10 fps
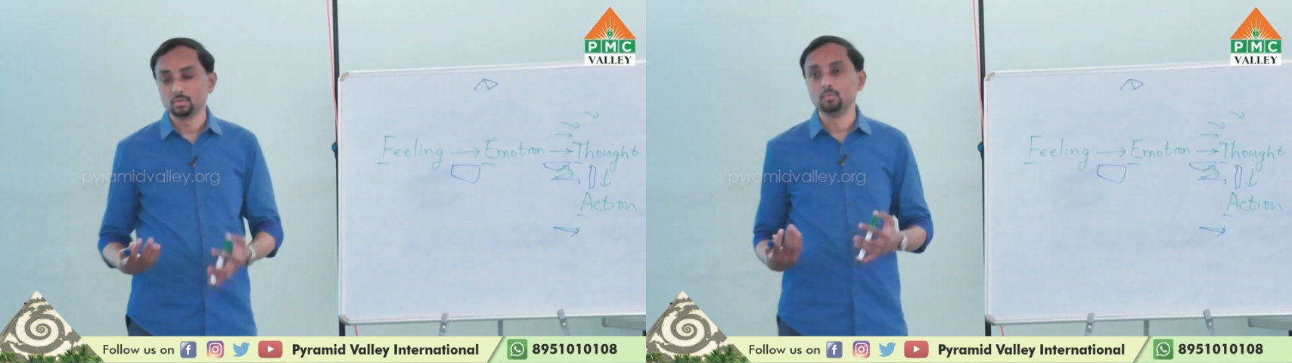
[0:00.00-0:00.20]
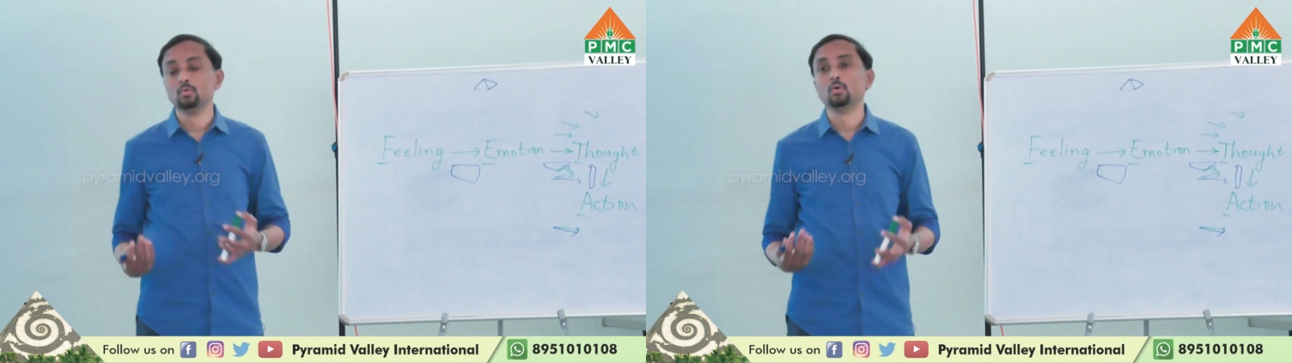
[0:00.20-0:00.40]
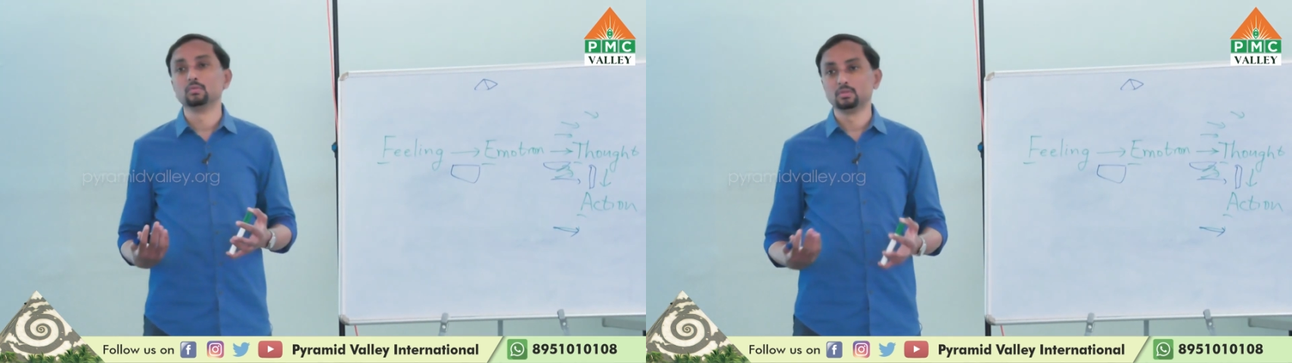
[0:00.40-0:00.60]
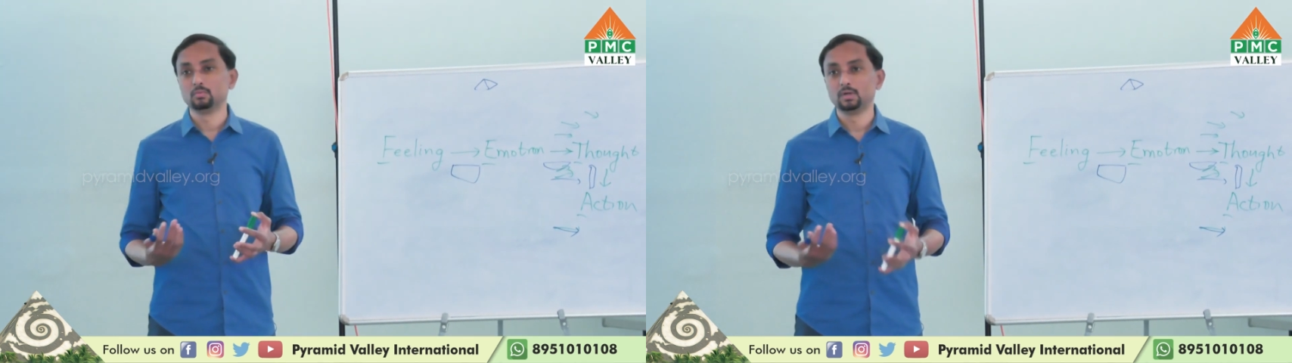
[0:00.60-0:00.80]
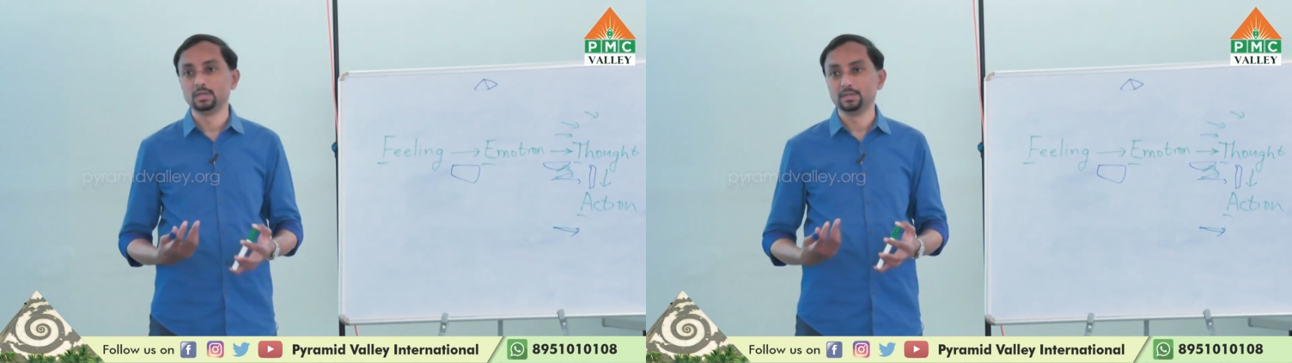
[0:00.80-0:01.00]
So you know this is
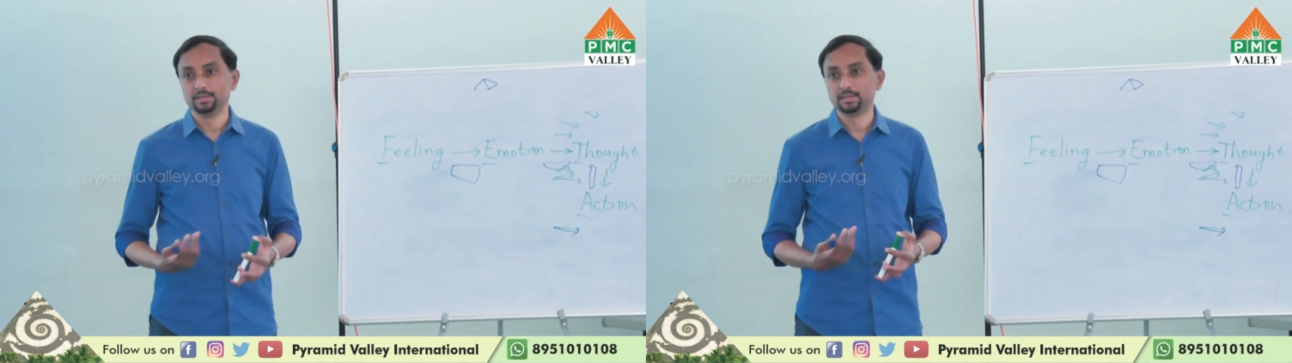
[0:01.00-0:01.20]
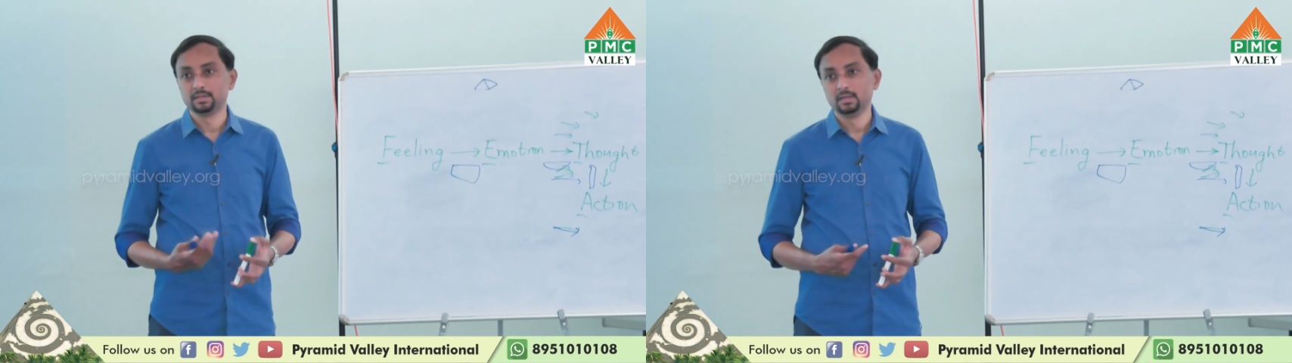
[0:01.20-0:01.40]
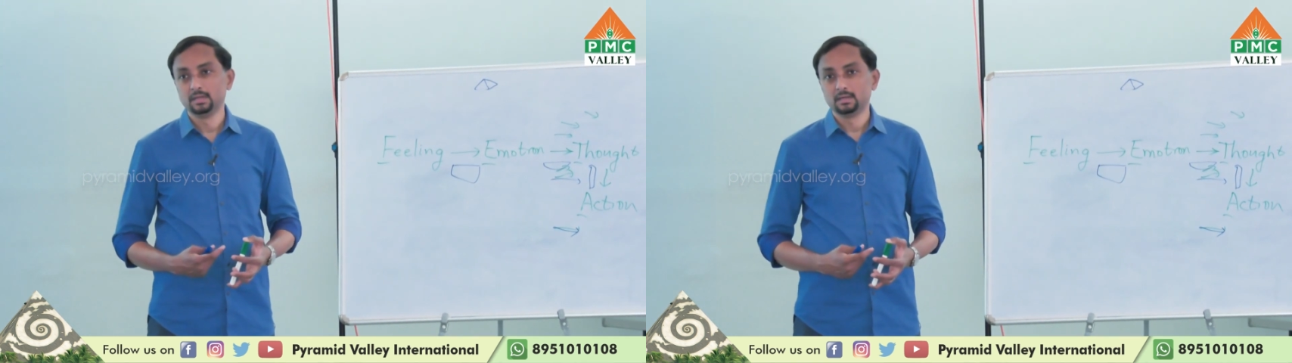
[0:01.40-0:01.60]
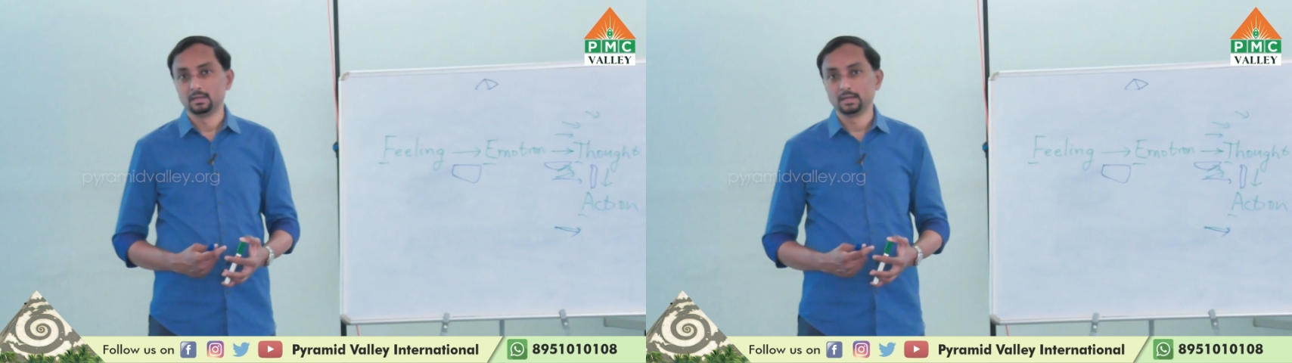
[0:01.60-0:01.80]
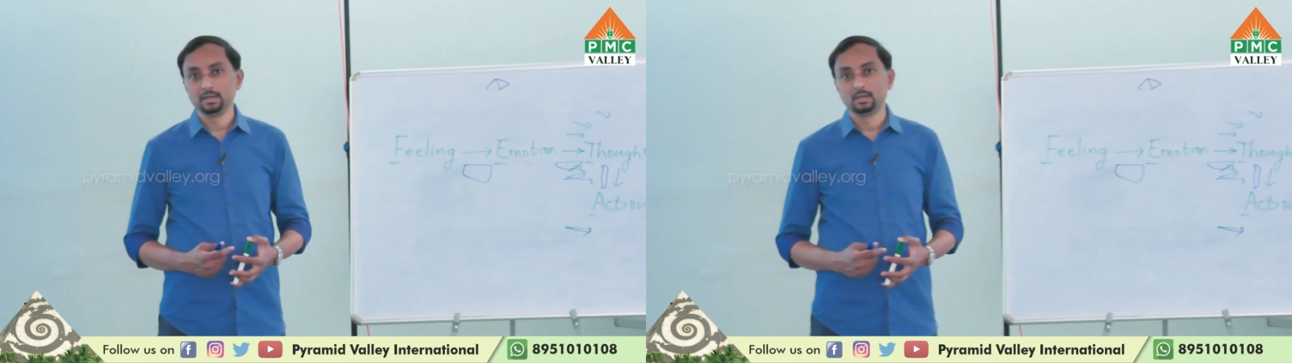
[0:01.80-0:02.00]
what it is,
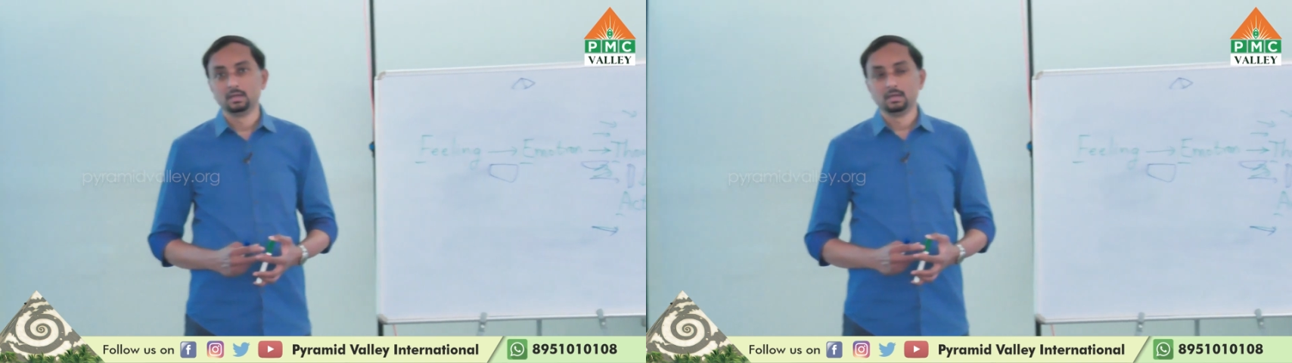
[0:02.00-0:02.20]
right?